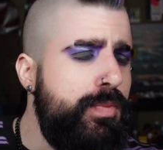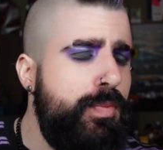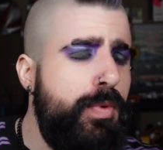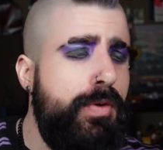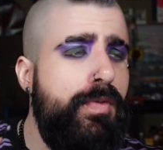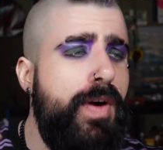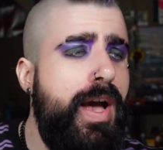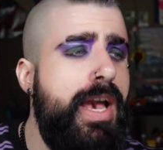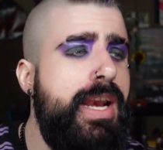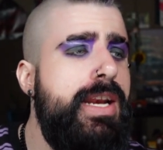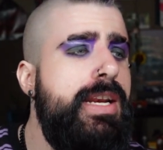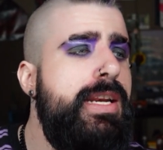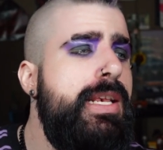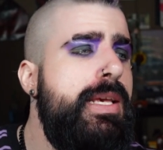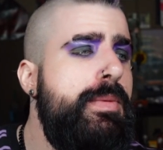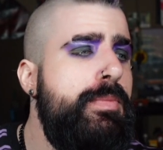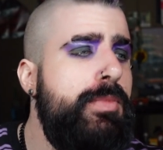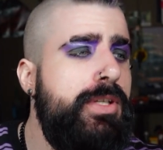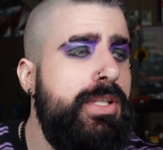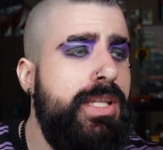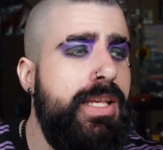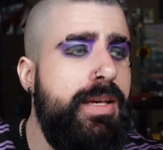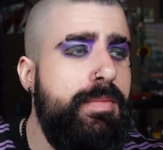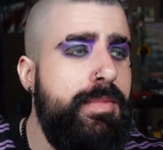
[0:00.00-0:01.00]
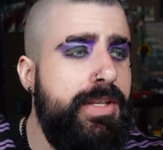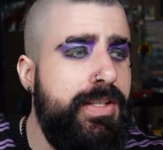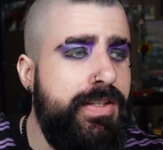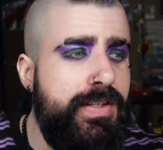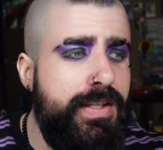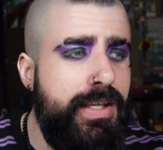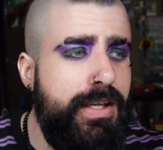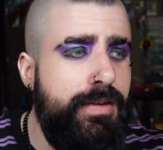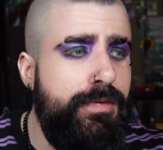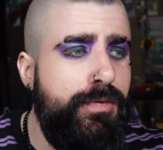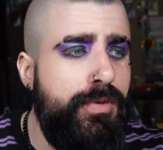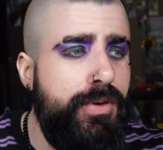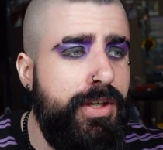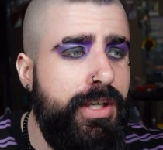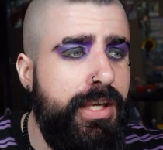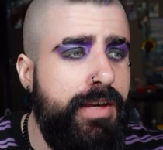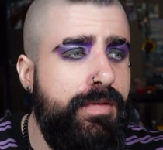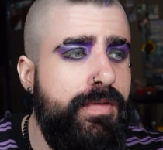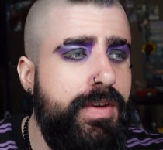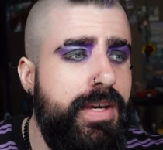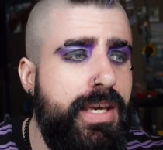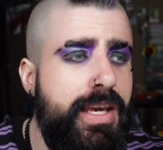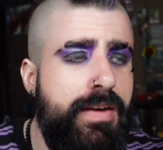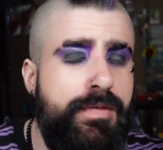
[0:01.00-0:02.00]
provided him clemency for
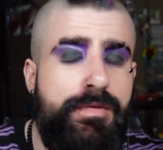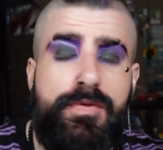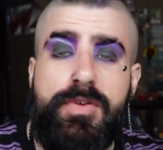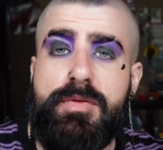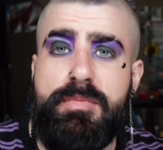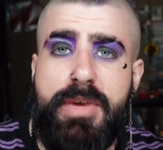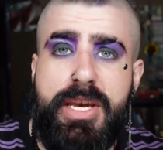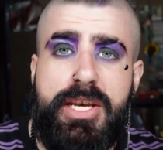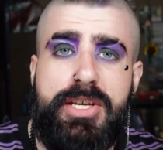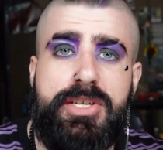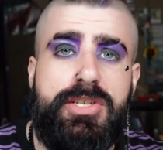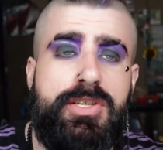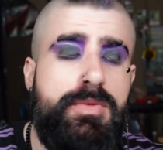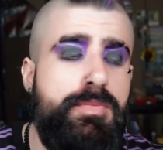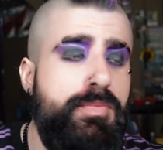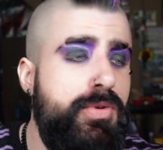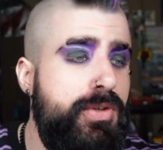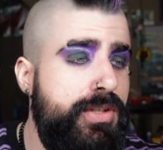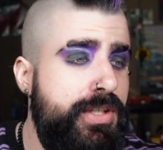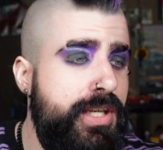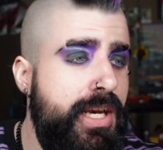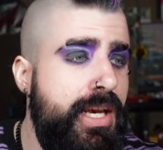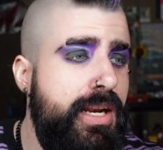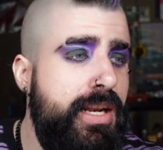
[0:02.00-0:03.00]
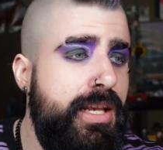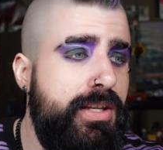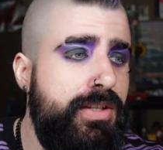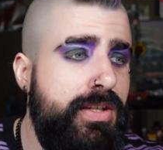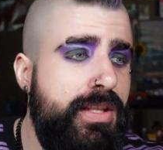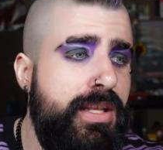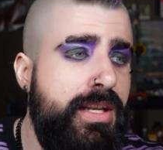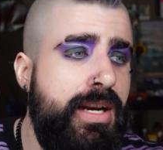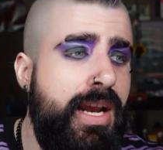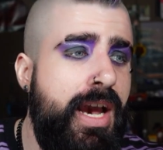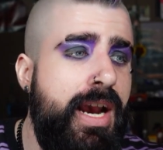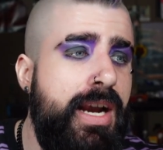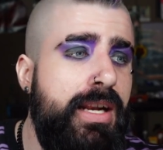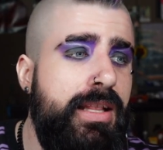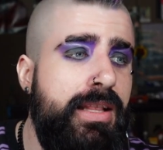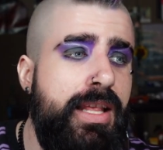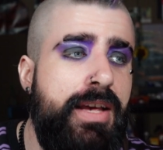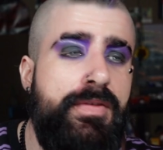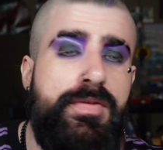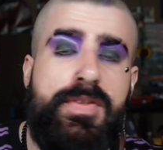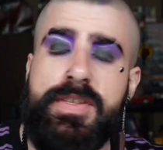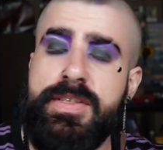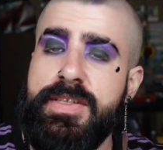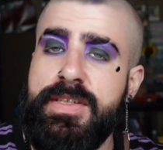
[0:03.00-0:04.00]
giving information pertaining to the 9
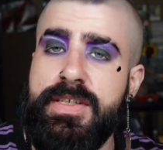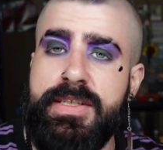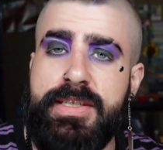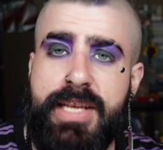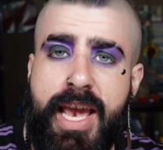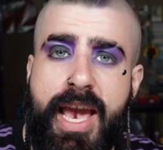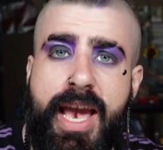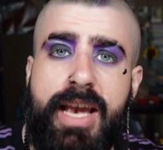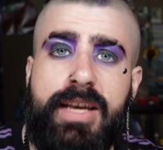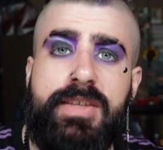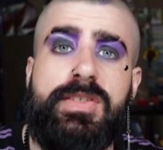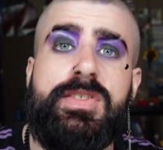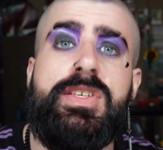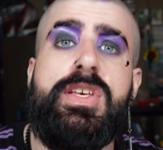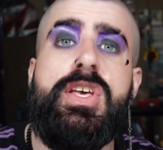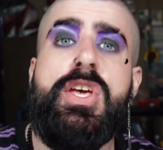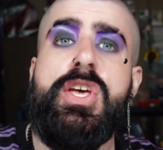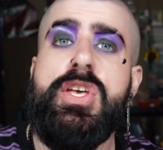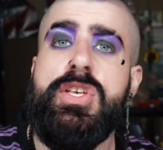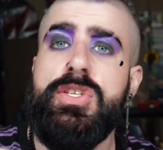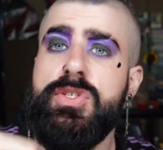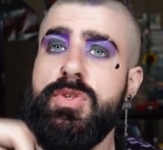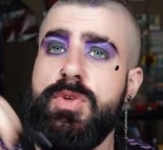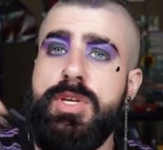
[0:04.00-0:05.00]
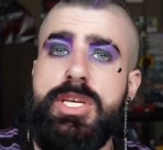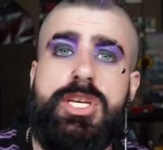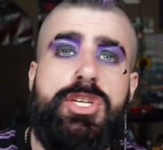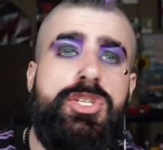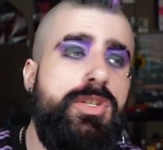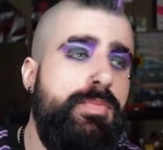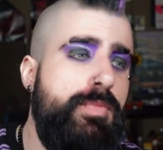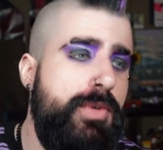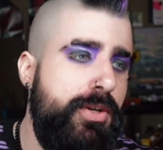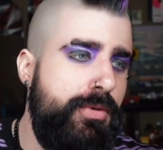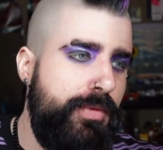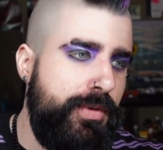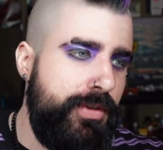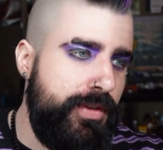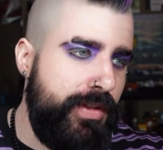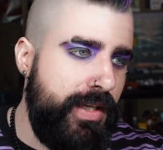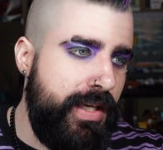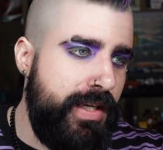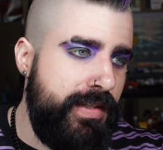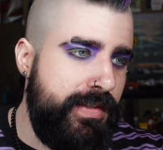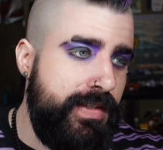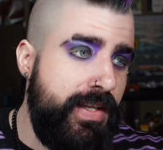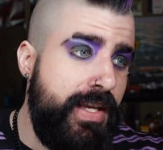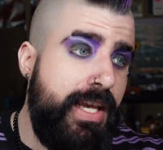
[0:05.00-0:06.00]
11's attacks, so he should be
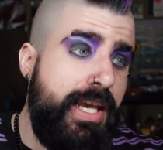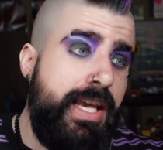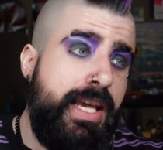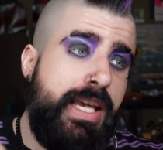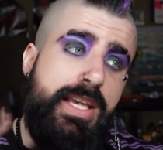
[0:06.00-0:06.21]
released.